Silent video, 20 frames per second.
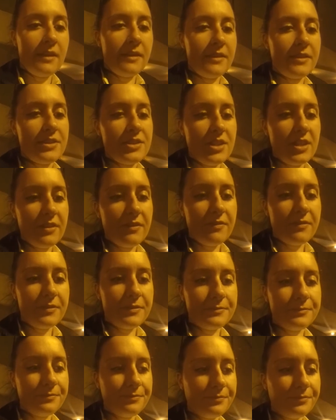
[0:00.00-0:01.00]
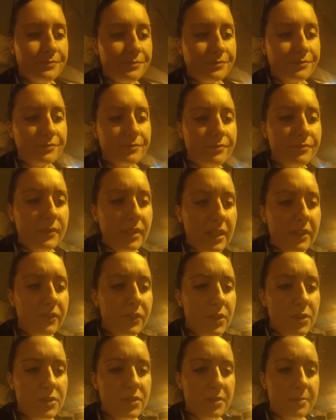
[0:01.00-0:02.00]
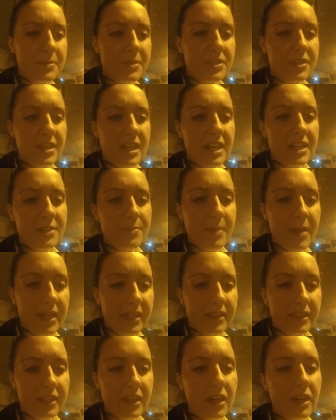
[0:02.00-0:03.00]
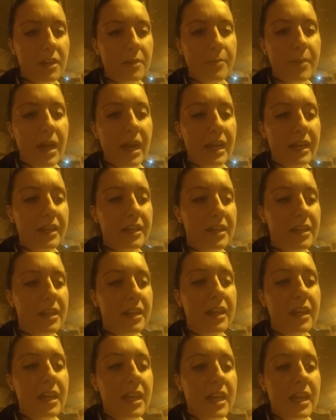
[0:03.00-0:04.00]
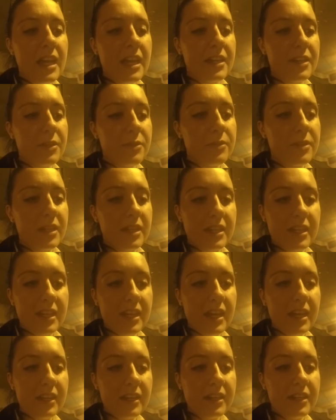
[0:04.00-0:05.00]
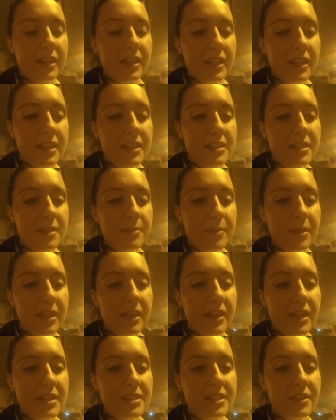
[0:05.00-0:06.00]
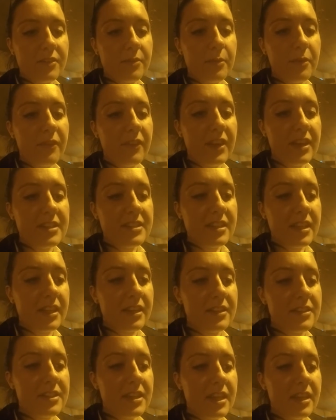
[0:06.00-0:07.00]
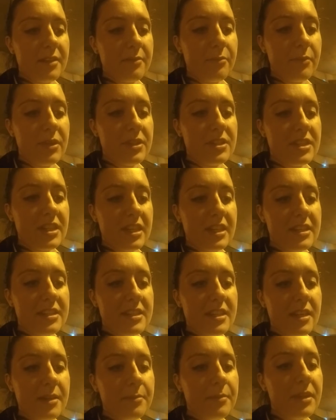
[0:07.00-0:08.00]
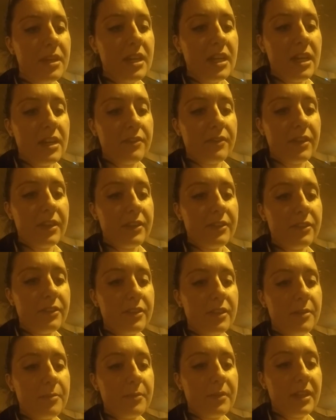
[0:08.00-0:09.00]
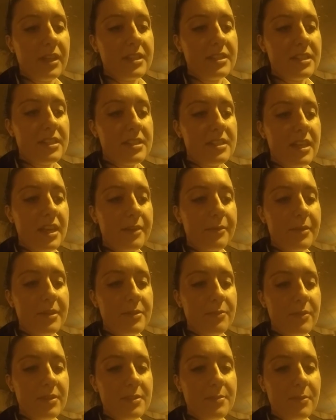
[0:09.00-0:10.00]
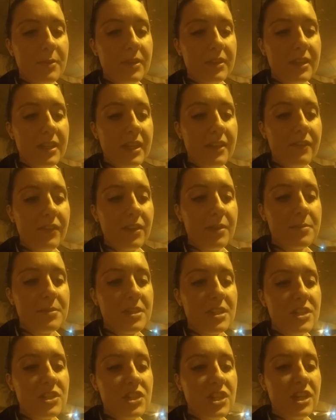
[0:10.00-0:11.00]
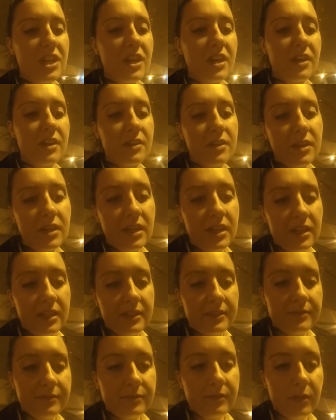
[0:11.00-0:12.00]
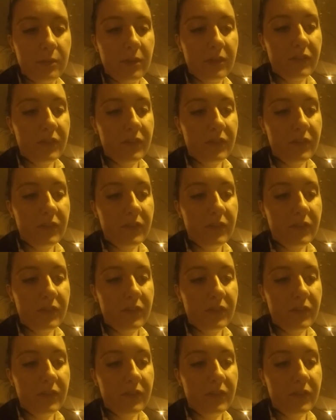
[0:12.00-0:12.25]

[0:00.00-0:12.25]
The chief of Rostrum snatched back the card and pocketed it. And you then, he added. He slipped the elastic from Yvonne's letters and, moistening his thumb, ran through them, glancing sideways once more at the envelopes. Jingar. What